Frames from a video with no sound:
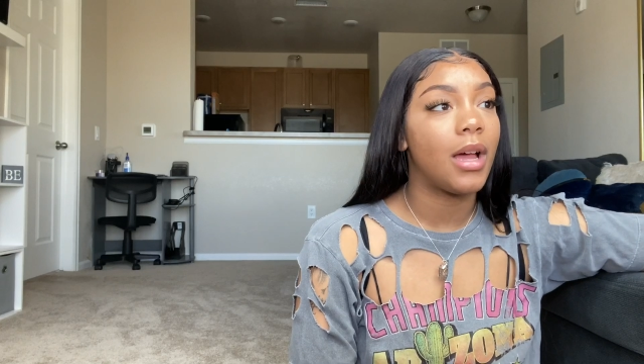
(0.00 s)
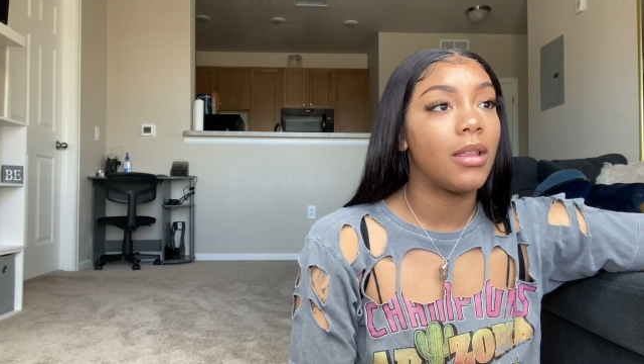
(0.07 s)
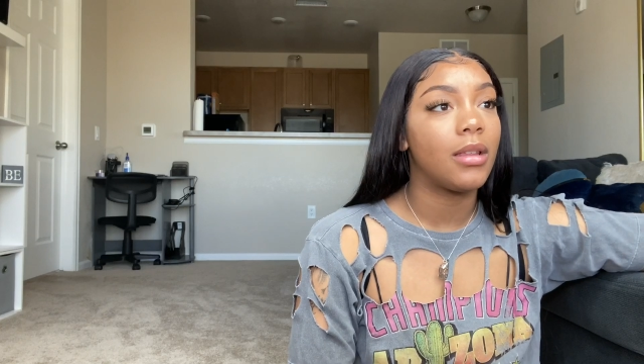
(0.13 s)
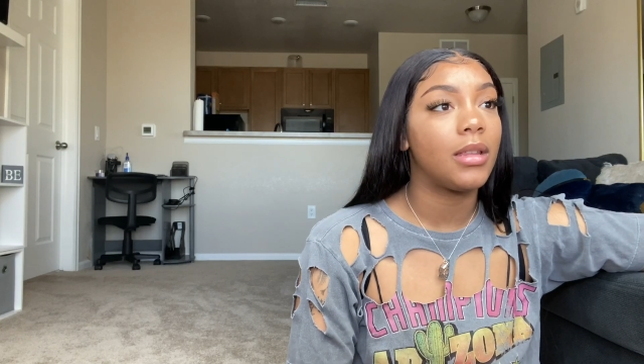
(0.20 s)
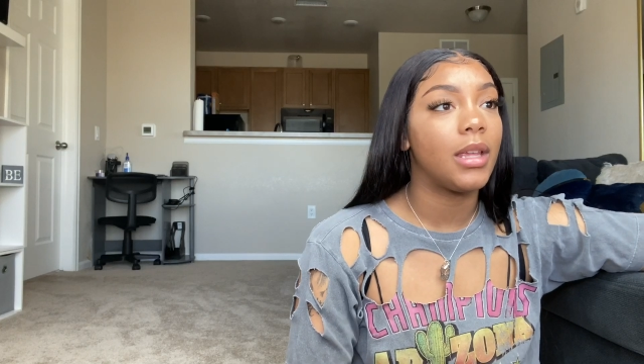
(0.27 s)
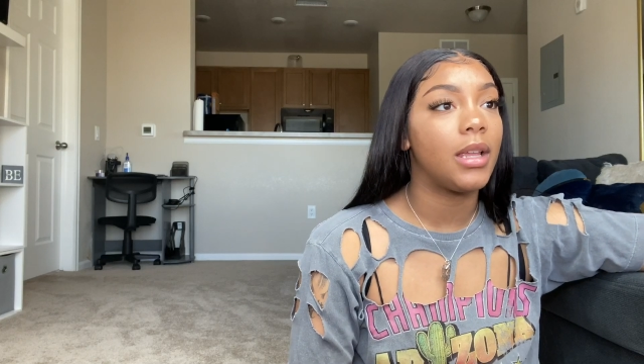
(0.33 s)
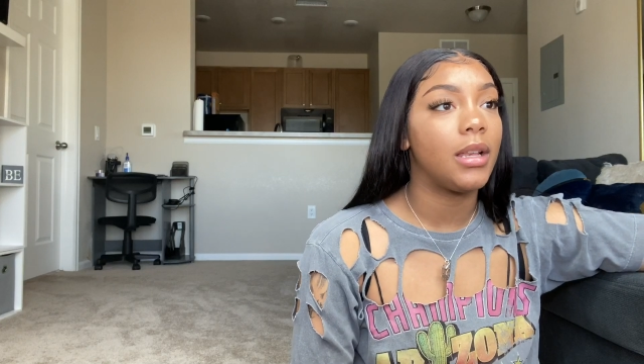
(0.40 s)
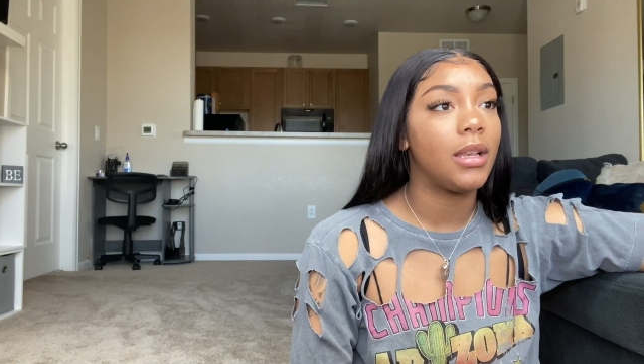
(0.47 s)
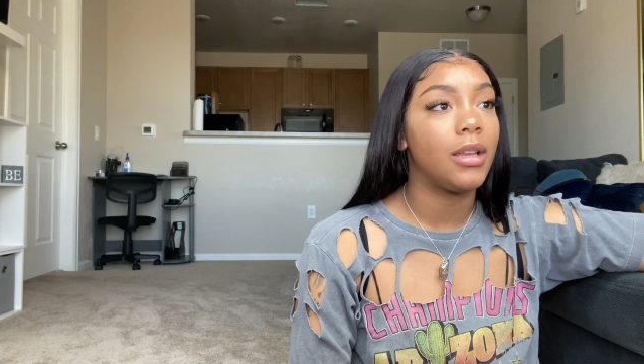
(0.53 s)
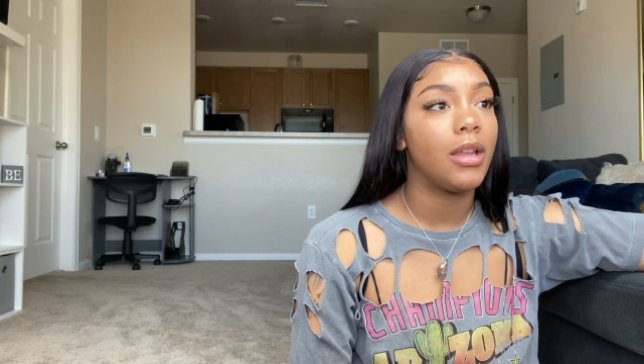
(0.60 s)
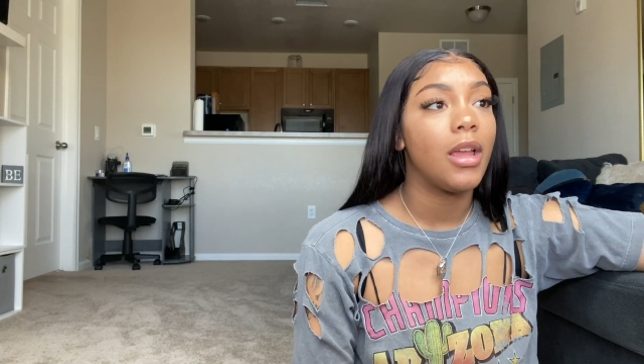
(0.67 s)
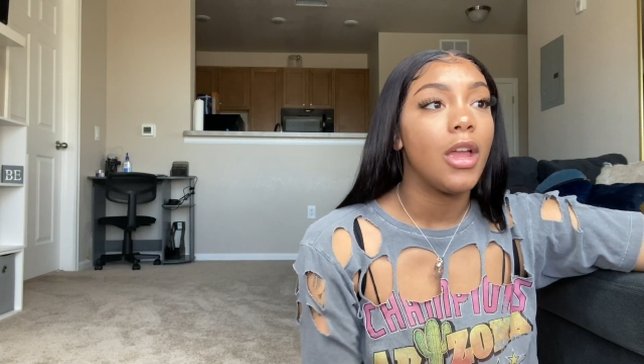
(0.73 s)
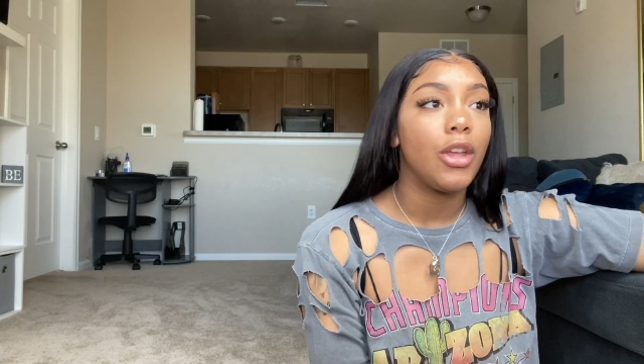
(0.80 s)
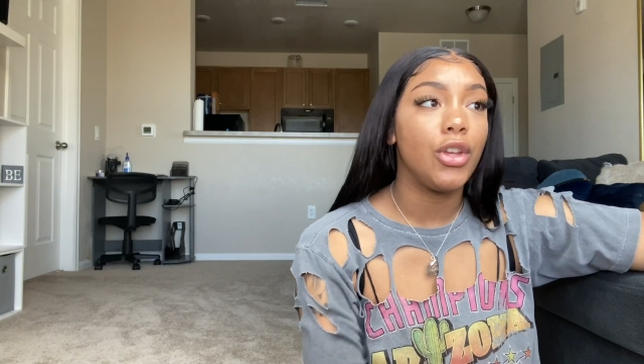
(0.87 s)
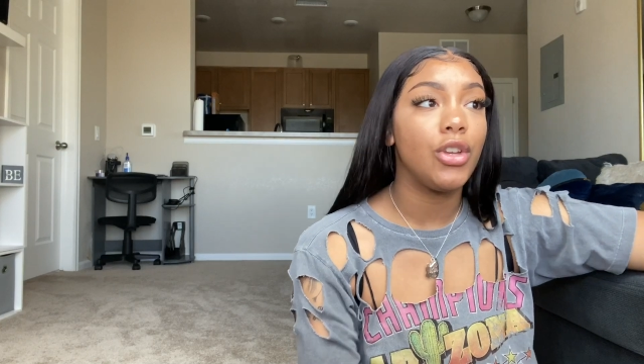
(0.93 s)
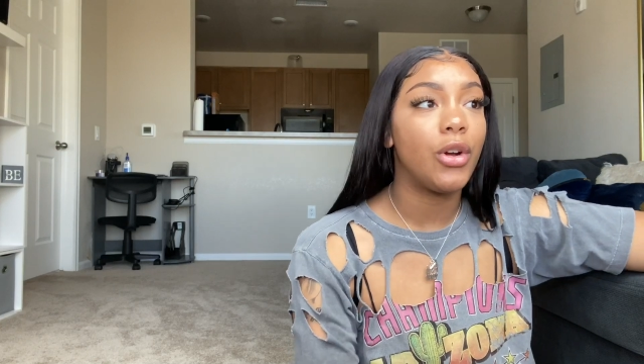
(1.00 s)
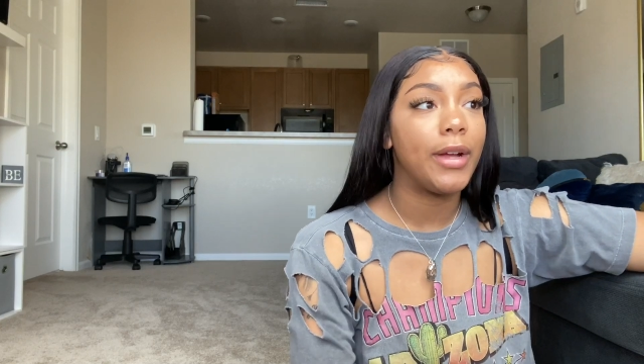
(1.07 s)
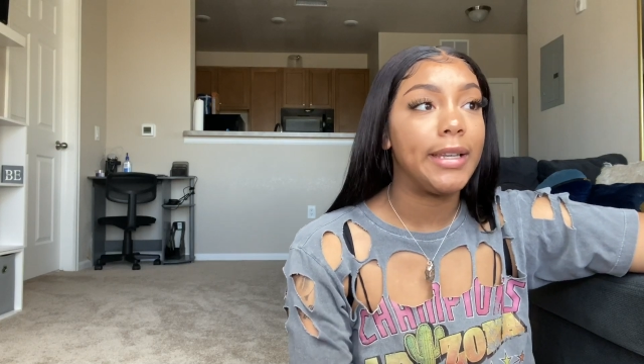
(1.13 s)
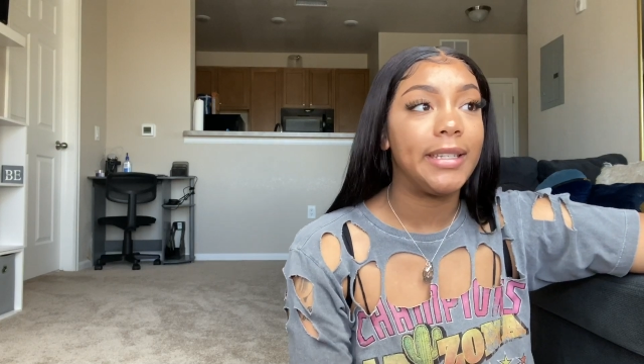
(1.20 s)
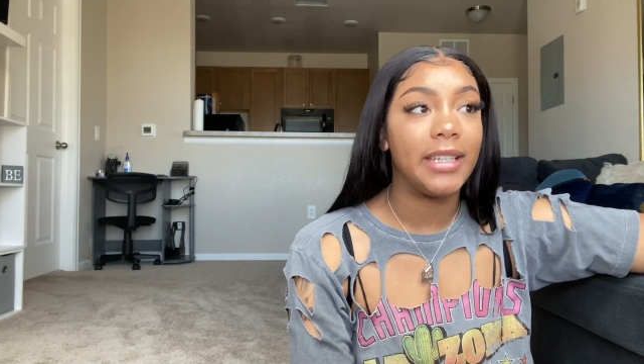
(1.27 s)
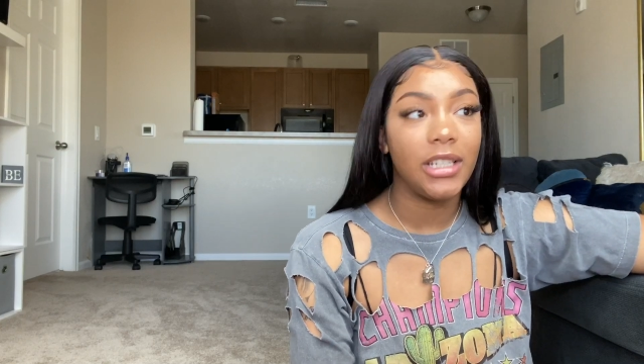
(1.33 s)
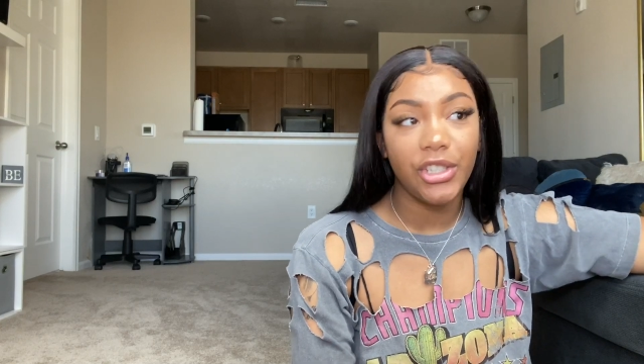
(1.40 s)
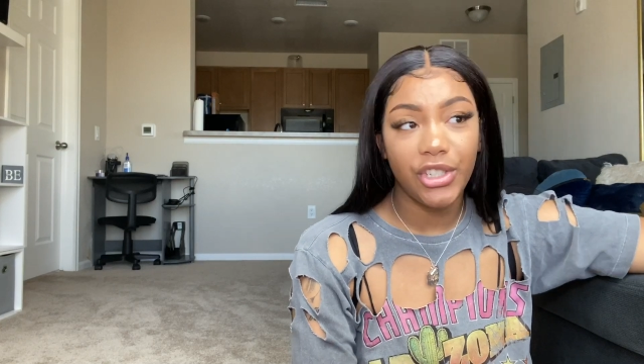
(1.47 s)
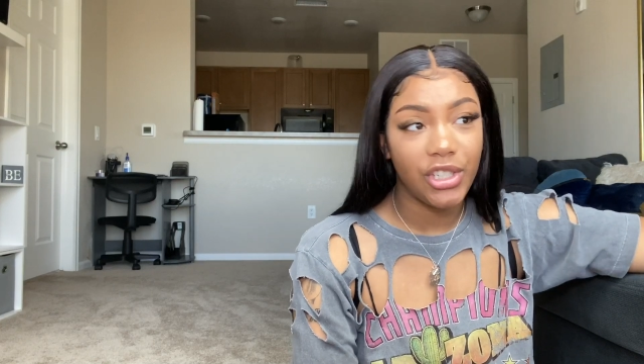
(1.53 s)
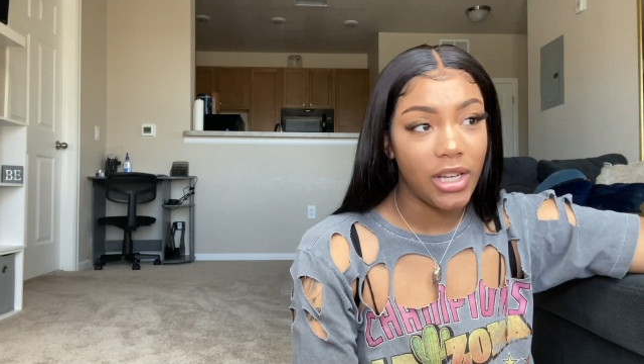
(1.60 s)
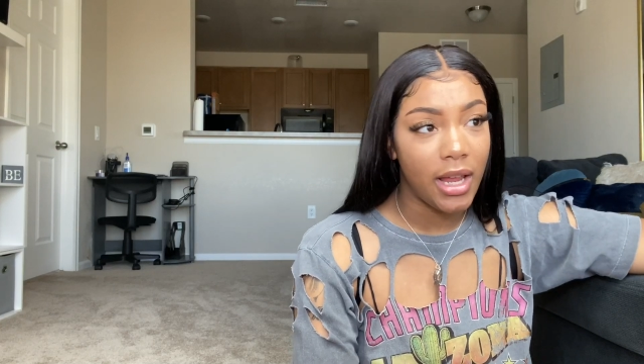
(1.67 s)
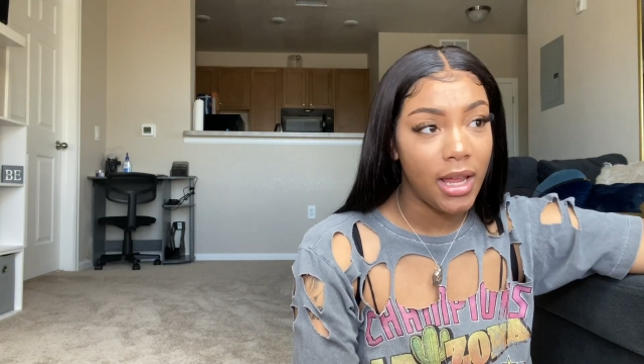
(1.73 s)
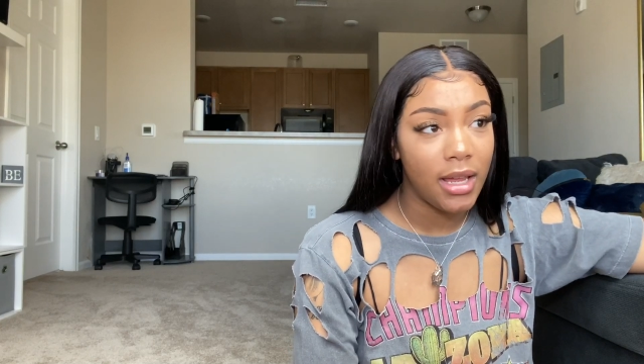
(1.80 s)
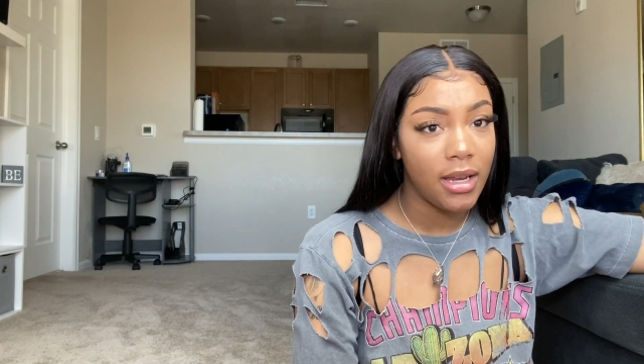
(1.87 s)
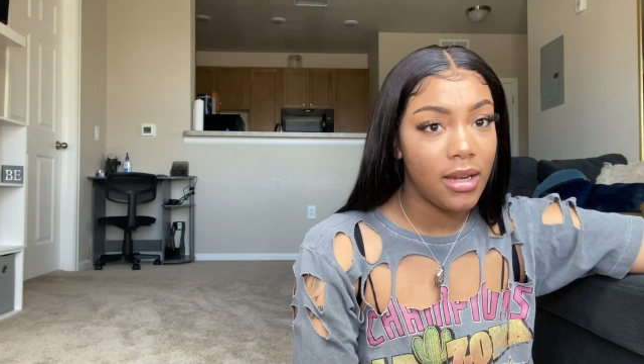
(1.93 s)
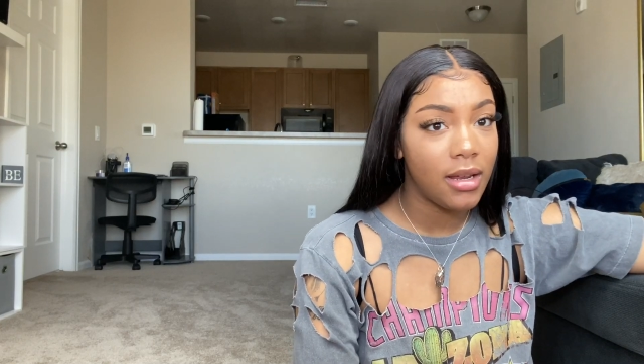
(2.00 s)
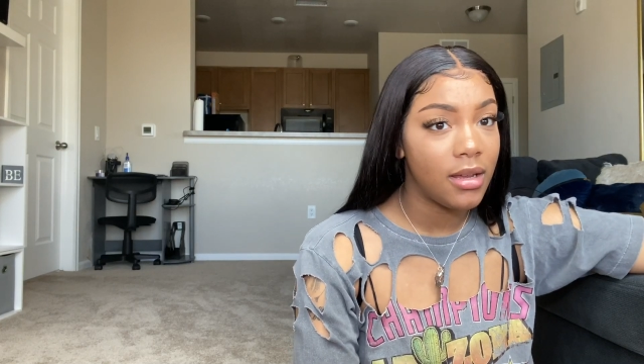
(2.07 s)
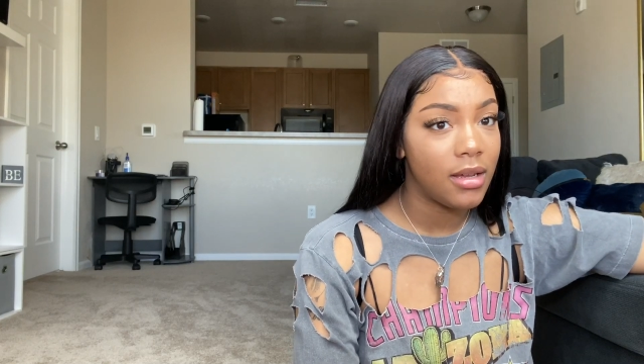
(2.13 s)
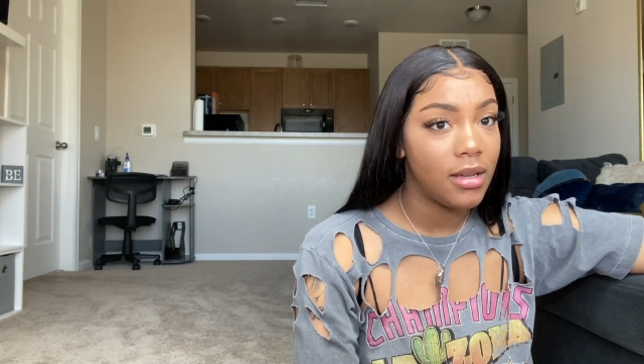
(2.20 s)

other than, you know, it did shed.